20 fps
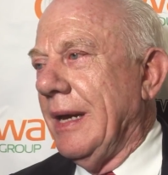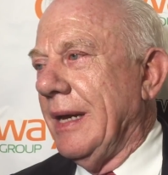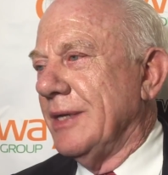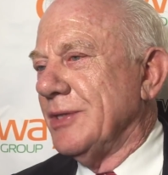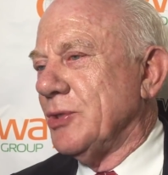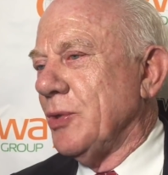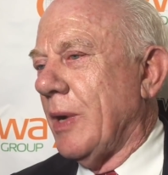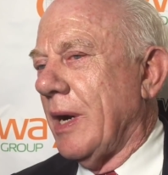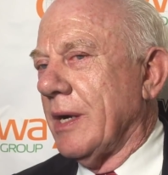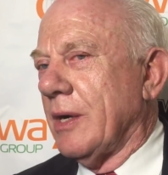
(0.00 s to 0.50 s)

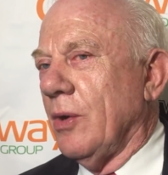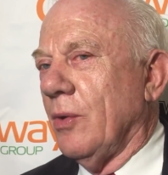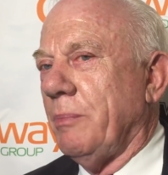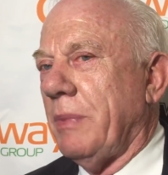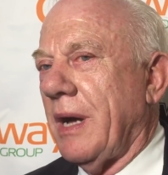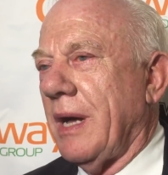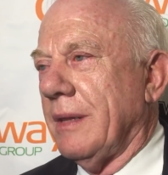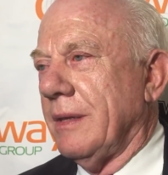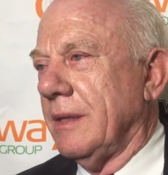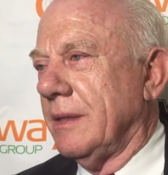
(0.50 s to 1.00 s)
And so I go
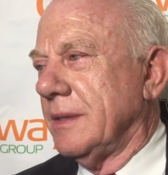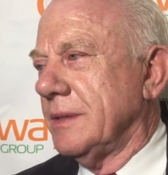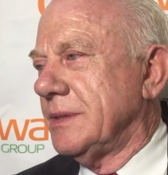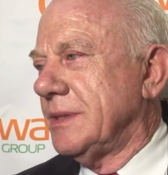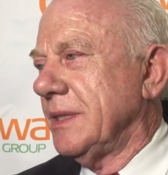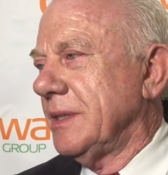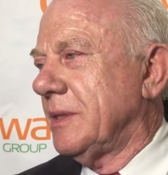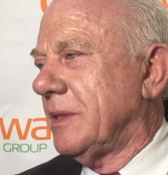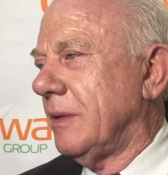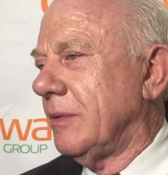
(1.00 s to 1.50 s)
by there to
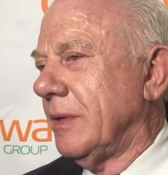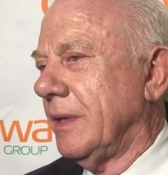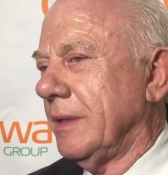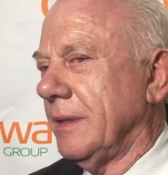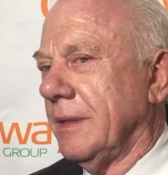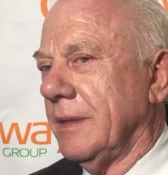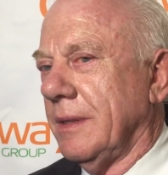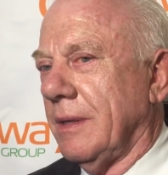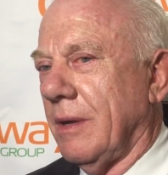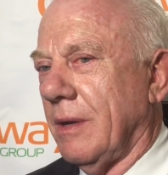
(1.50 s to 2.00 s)
see
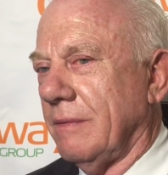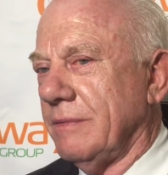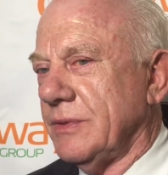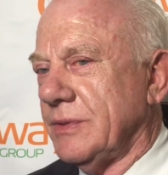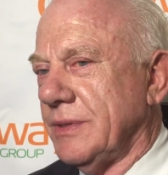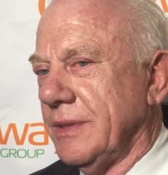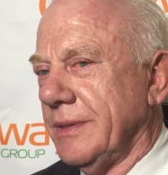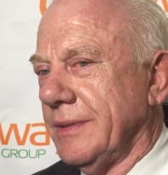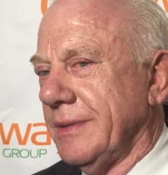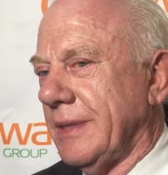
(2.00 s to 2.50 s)
Clorinda, and all of a
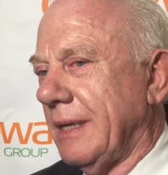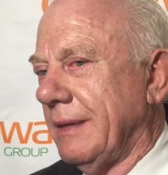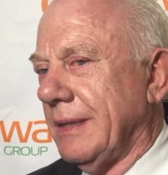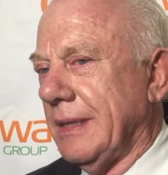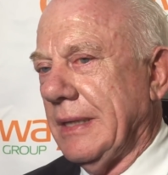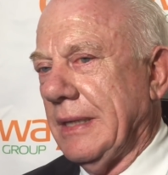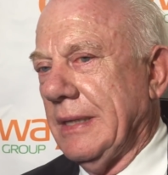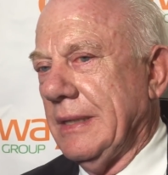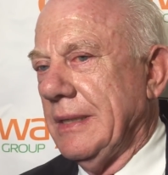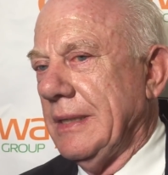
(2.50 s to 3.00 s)
sudden
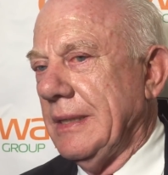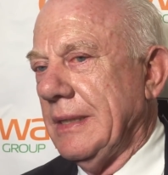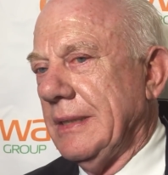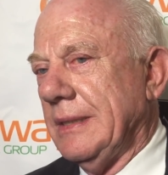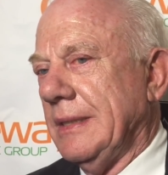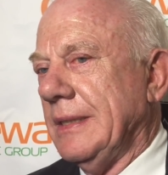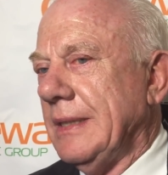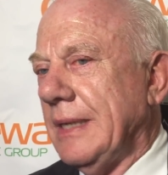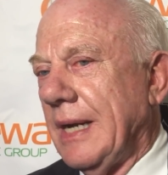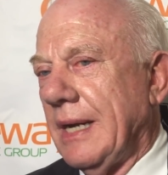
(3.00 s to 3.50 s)

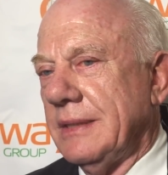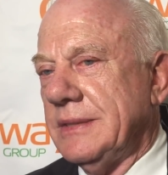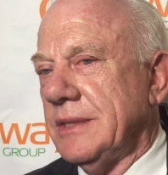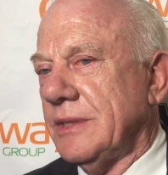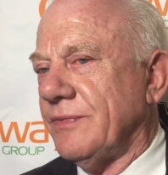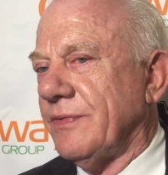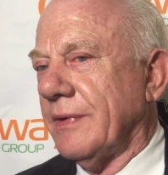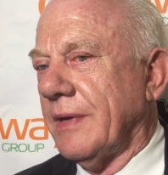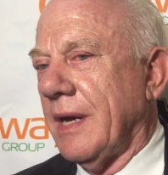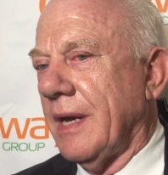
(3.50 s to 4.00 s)
I
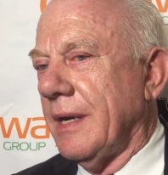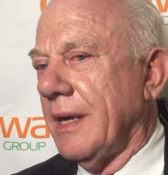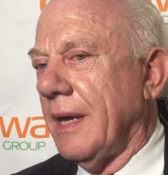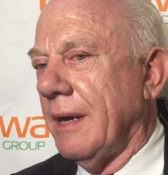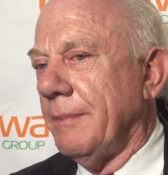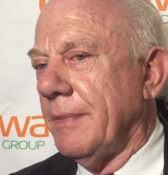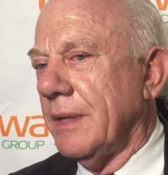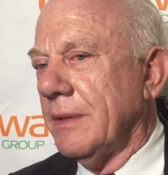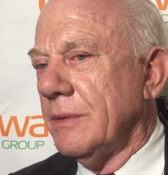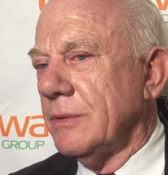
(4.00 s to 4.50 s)
just forgotten
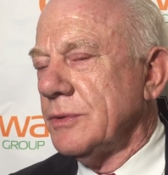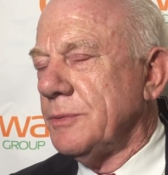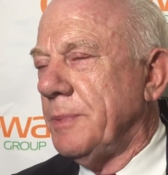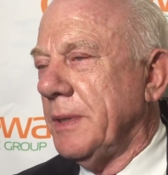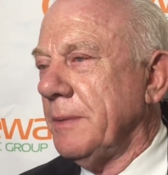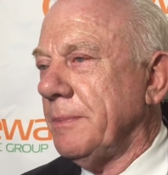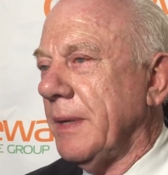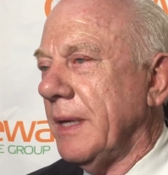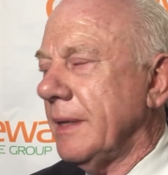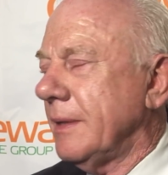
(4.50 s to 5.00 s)
how many of those
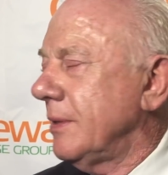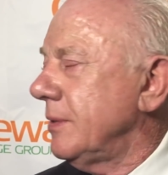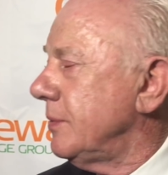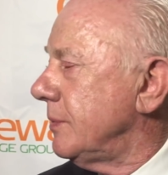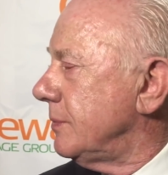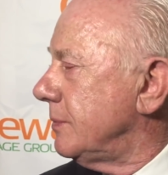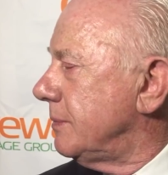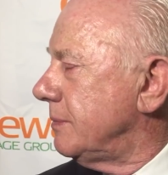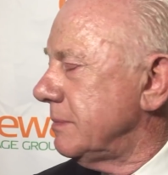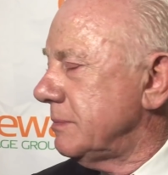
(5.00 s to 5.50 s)
people I
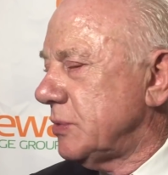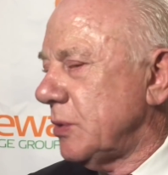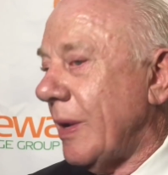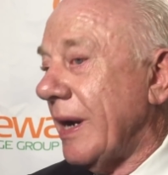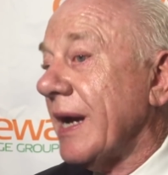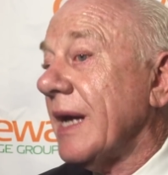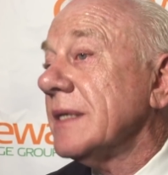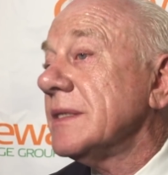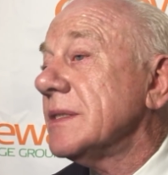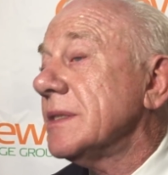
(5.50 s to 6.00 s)
knew. So
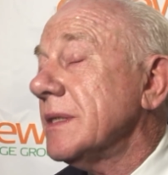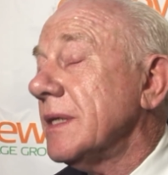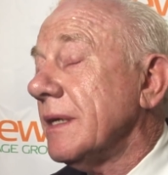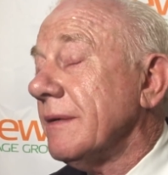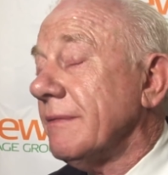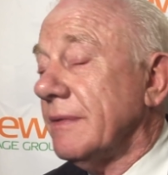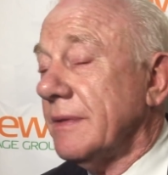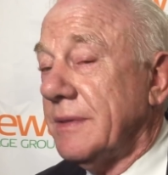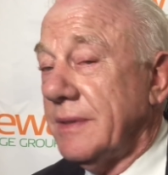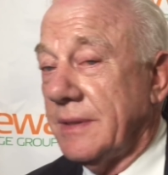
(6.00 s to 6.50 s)
I got to see
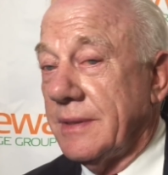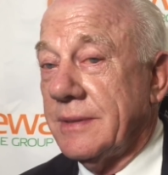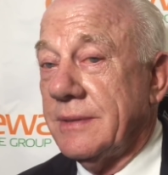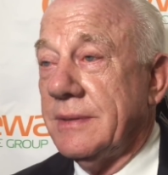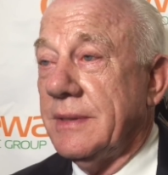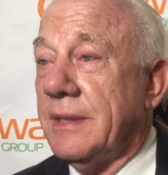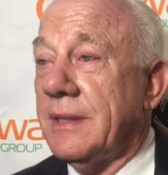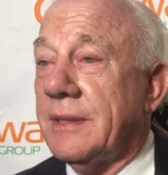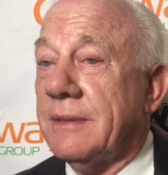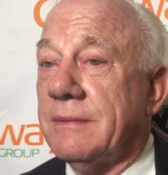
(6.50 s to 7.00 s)
everything,
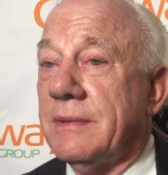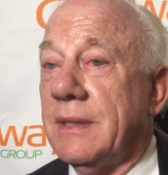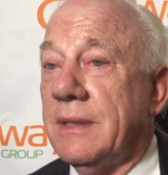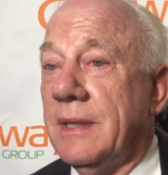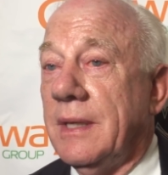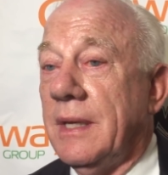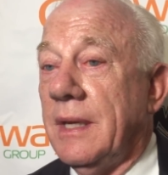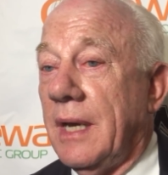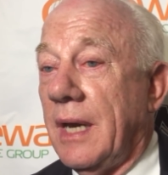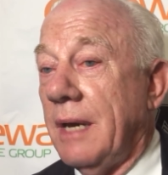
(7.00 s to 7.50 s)

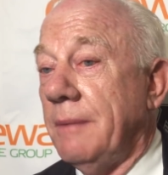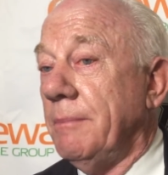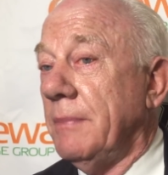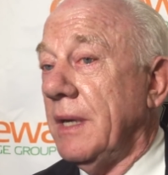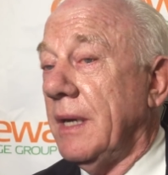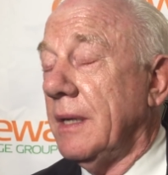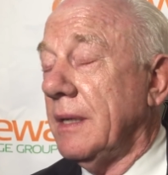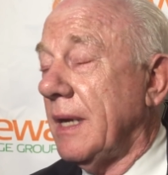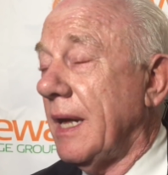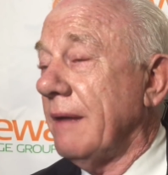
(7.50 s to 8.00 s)
yeah,
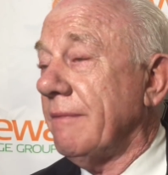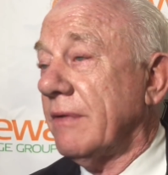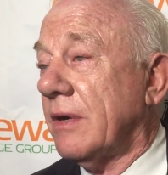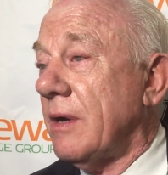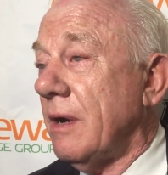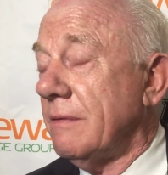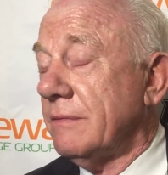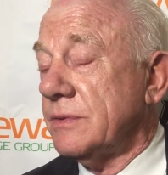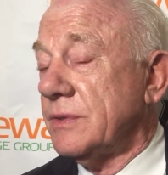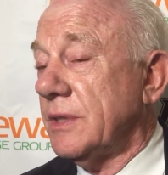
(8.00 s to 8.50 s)
and have a
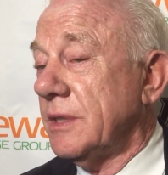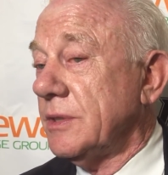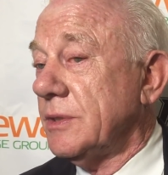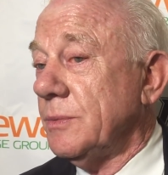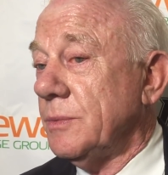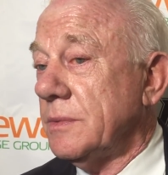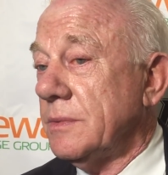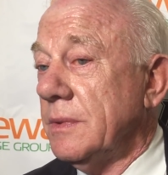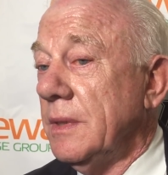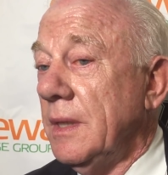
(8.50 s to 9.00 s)

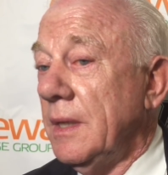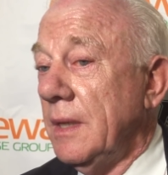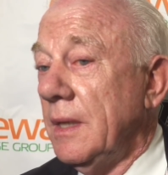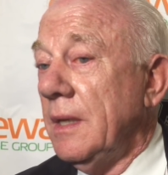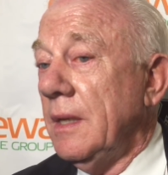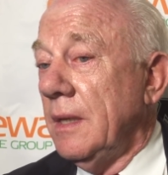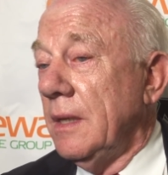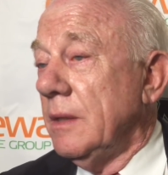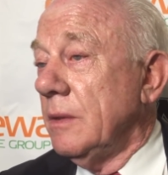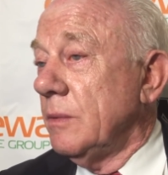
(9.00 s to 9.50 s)
conversation
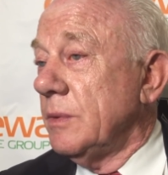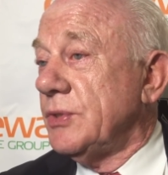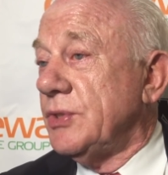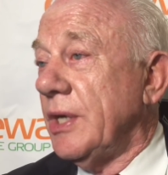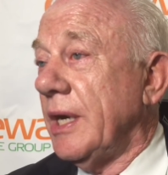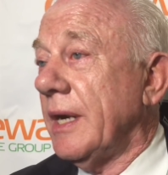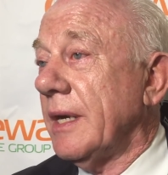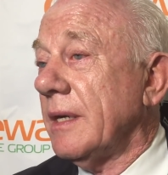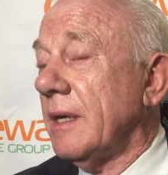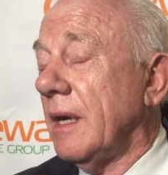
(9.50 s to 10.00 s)
with
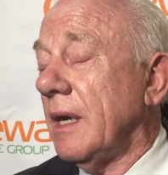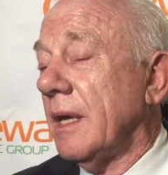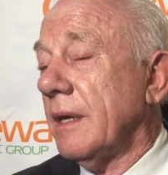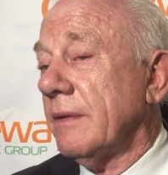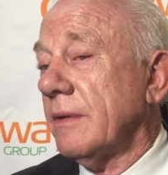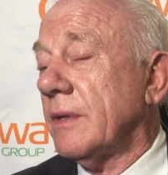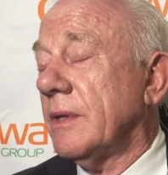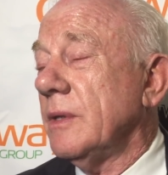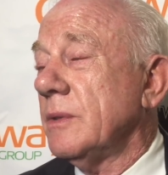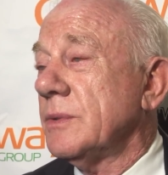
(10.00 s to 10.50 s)
Chad and a
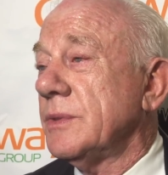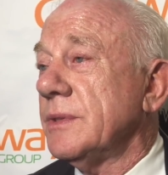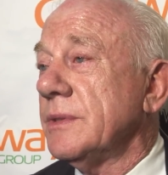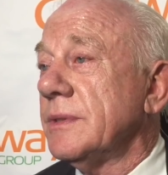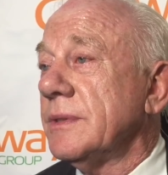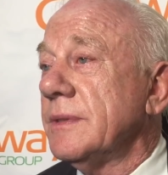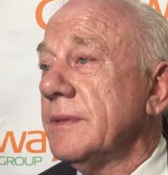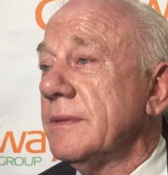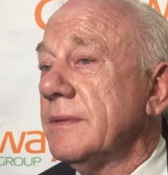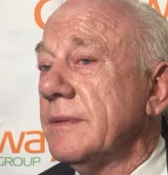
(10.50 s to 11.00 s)
lot of the
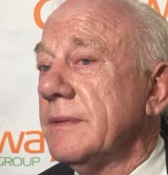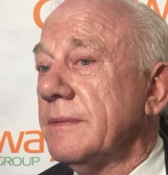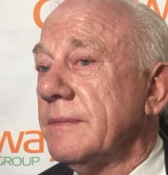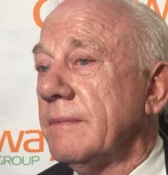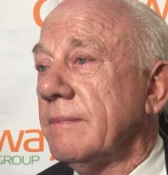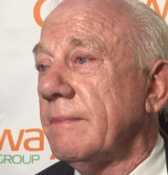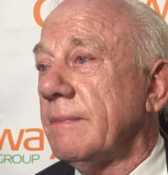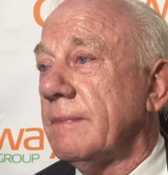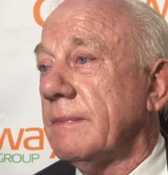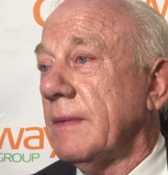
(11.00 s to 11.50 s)

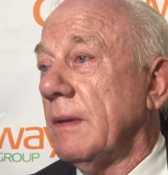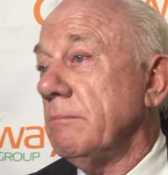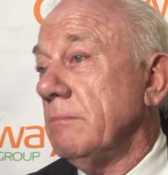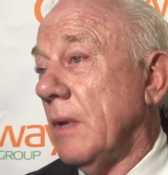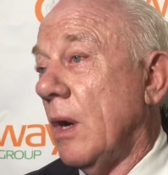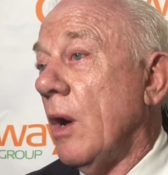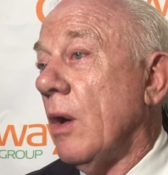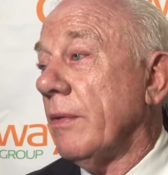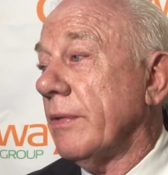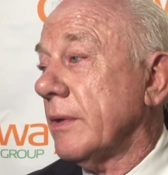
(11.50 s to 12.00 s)

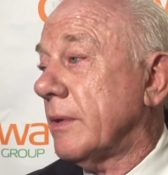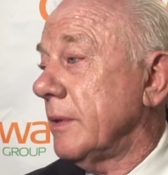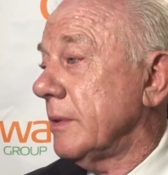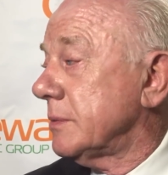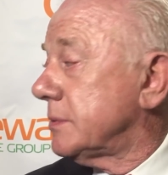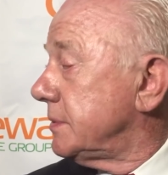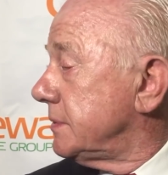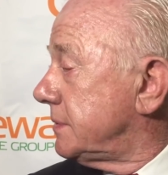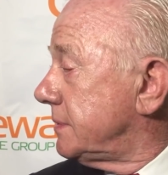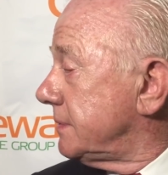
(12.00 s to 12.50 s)
coaches, all the
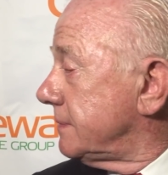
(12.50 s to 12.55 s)
coaches.